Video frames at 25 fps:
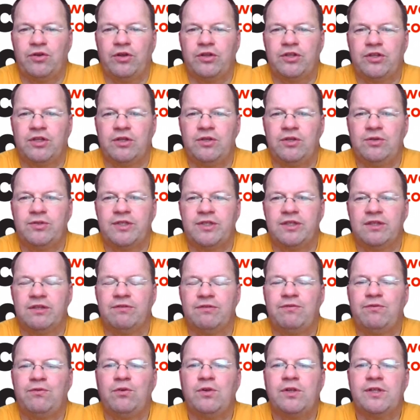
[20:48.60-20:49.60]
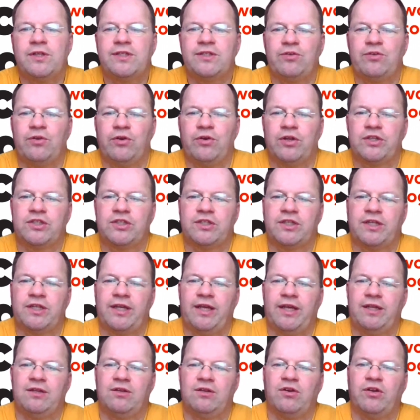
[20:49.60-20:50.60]
using the full search
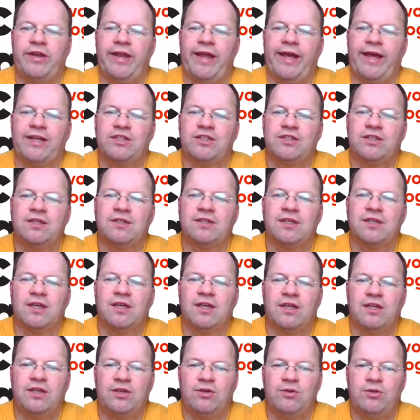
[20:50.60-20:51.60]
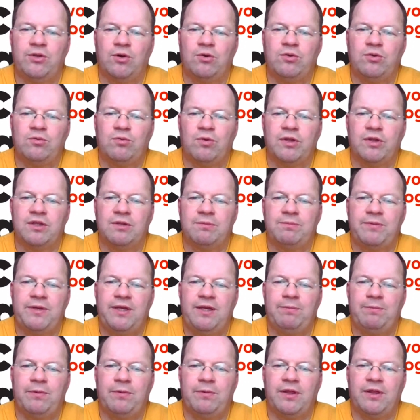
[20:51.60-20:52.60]
in Connections, you don't want the
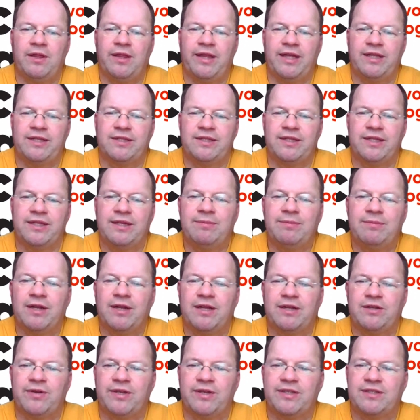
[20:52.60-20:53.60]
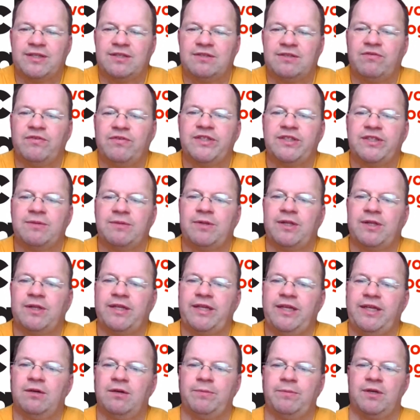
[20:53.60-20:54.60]
people that the email address is visible
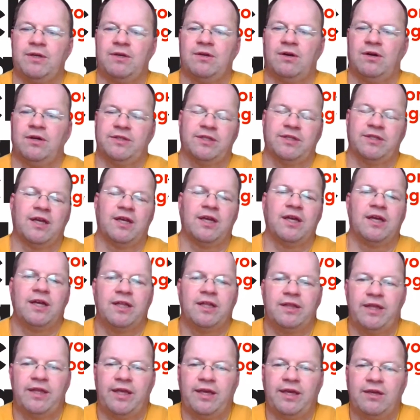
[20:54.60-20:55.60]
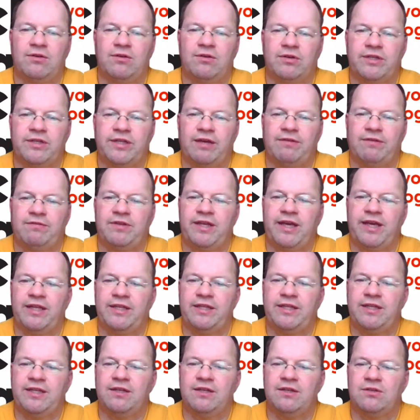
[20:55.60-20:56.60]
here because they could have the
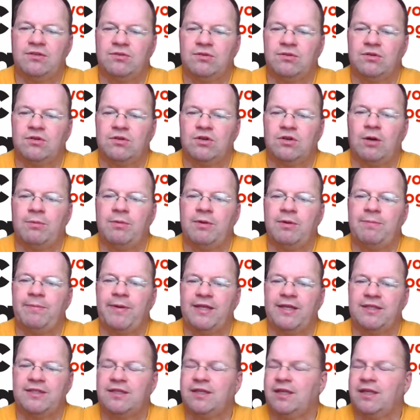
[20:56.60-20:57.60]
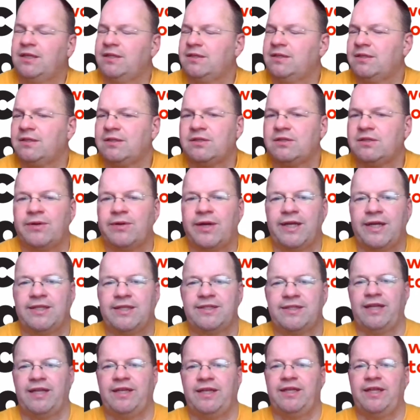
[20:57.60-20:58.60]
idea to copy paste it and try
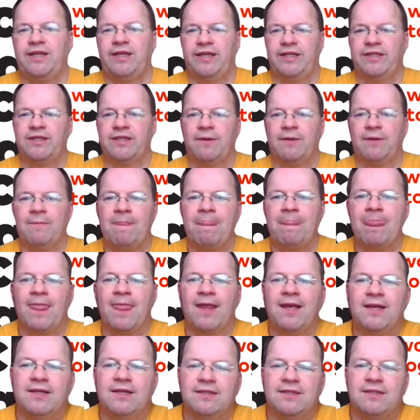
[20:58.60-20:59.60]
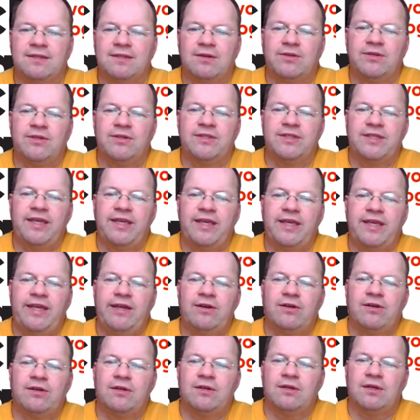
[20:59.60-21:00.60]
sending it. So you see
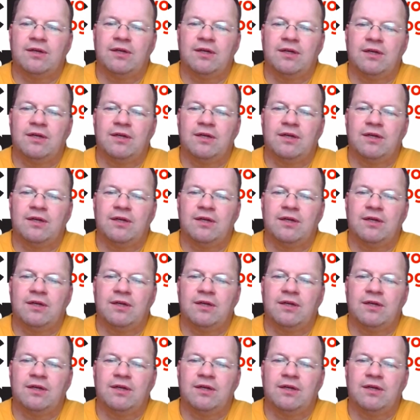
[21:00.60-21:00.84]
here,